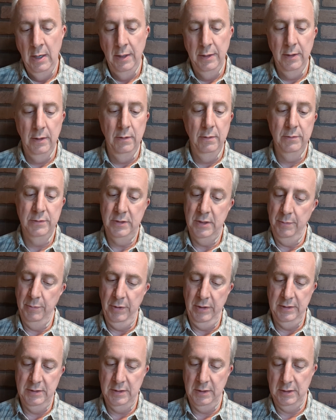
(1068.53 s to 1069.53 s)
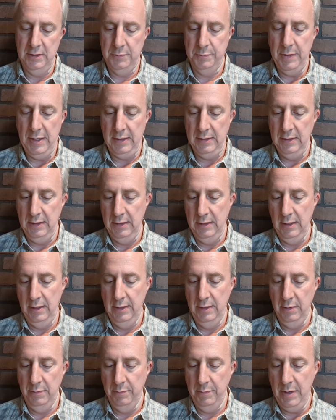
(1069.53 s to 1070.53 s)
though Cimorene suspected
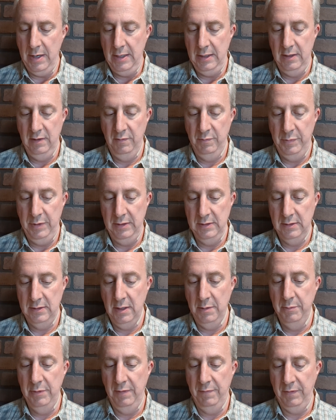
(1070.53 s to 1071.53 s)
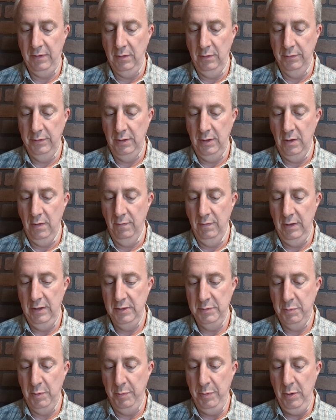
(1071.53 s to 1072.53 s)
there might have been some difficulty over
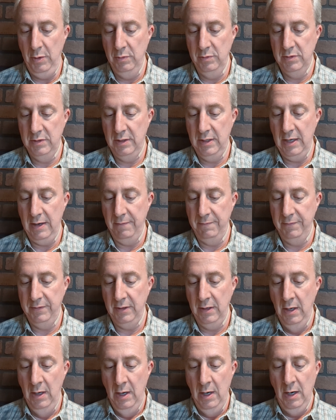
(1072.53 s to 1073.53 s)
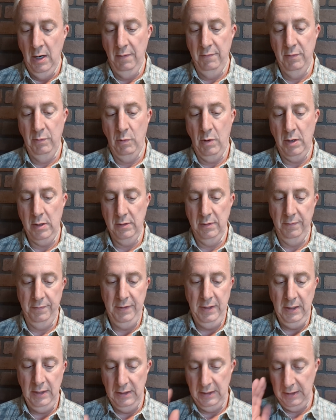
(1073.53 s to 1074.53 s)
his proposed theft of the Water of
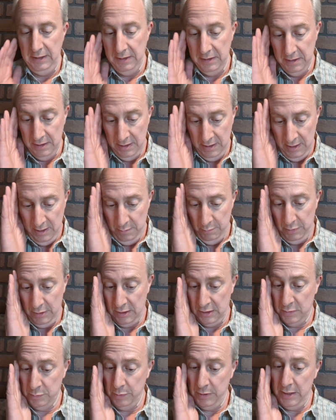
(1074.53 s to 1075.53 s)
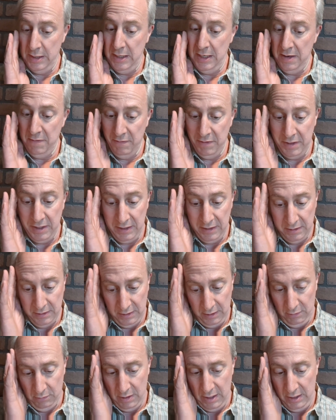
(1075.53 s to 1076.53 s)
Healing. But explaining everything to
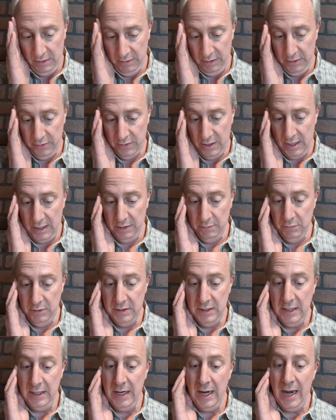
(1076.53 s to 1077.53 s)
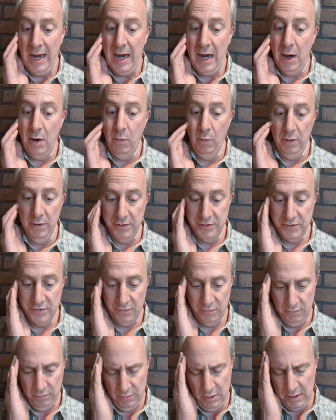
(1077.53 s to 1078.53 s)
the Grey Green Dragon would take hours.
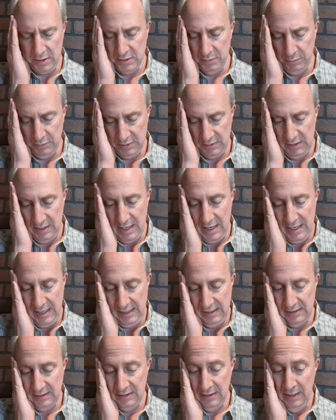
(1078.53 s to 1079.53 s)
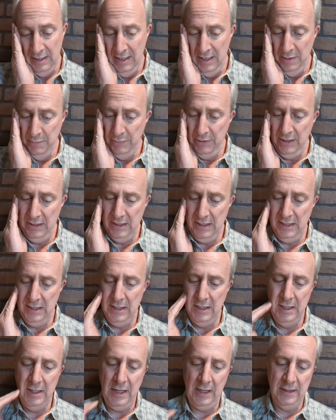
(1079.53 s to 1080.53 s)
Roxim was nice, but he tended
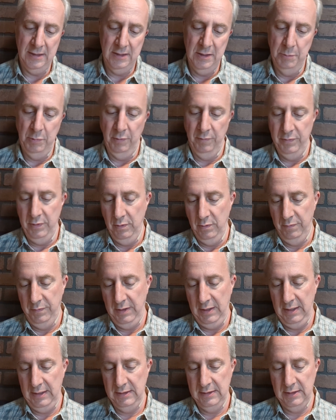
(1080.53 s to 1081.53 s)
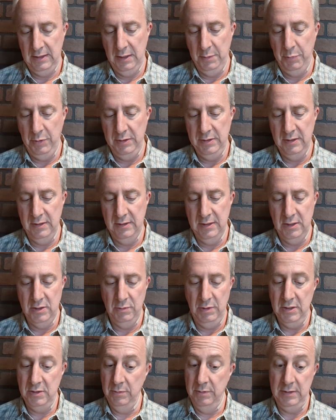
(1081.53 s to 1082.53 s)
to take a simple view of things, and the prince's
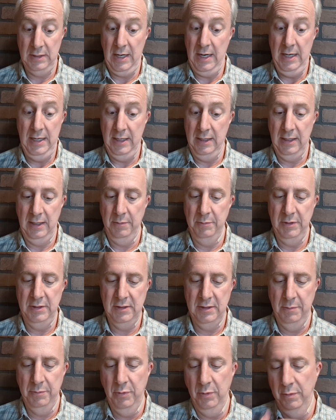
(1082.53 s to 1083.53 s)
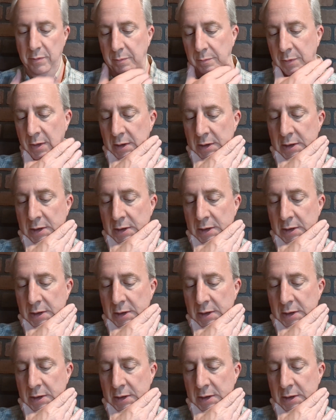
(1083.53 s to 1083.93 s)
situation was anything but simple.